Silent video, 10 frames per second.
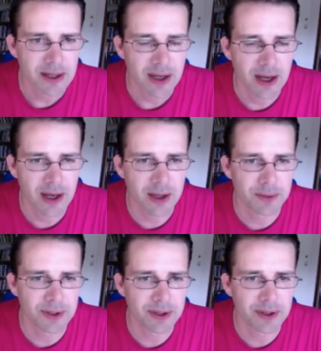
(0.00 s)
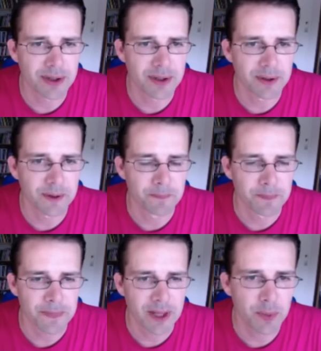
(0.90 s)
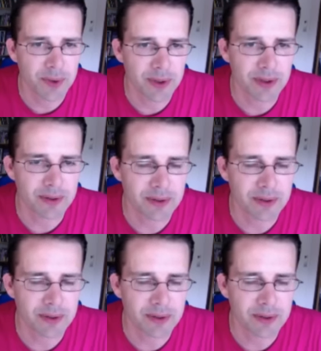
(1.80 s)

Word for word: how, um, how we